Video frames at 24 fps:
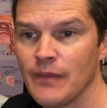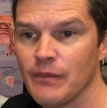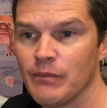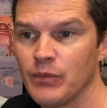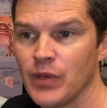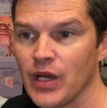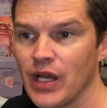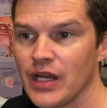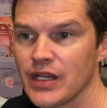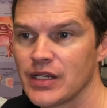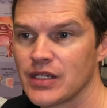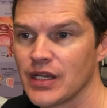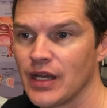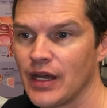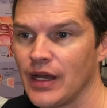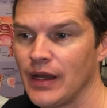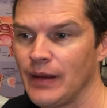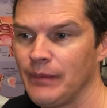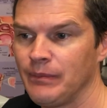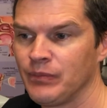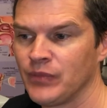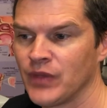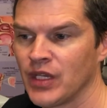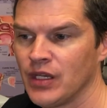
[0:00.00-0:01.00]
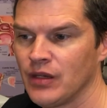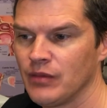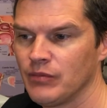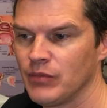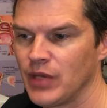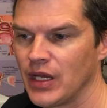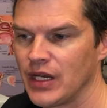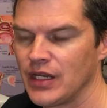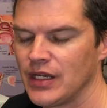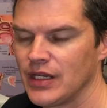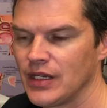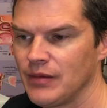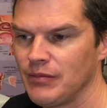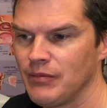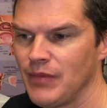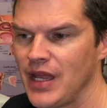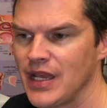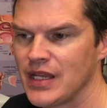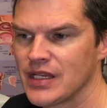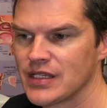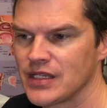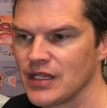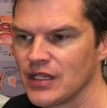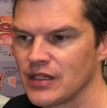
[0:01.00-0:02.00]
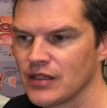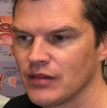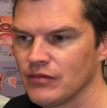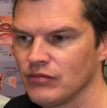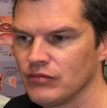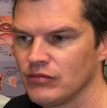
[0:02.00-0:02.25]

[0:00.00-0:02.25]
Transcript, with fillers: but, uh, but it makes it